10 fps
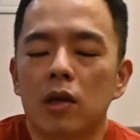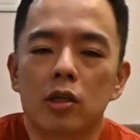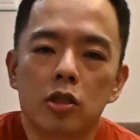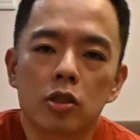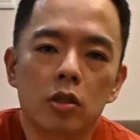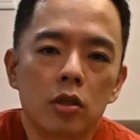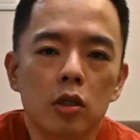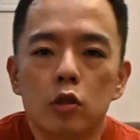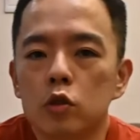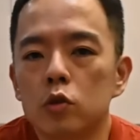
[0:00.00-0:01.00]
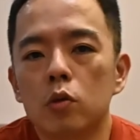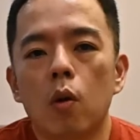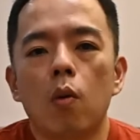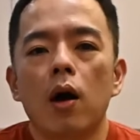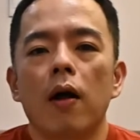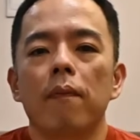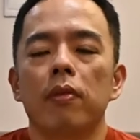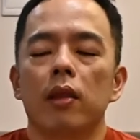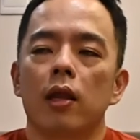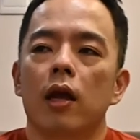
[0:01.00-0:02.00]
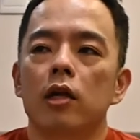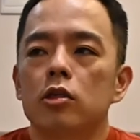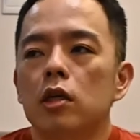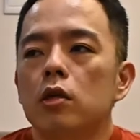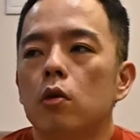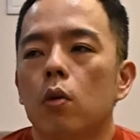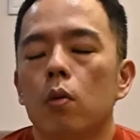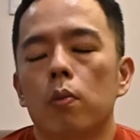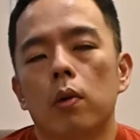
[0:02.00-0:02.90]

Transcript: digestion issue or what? Actually, no.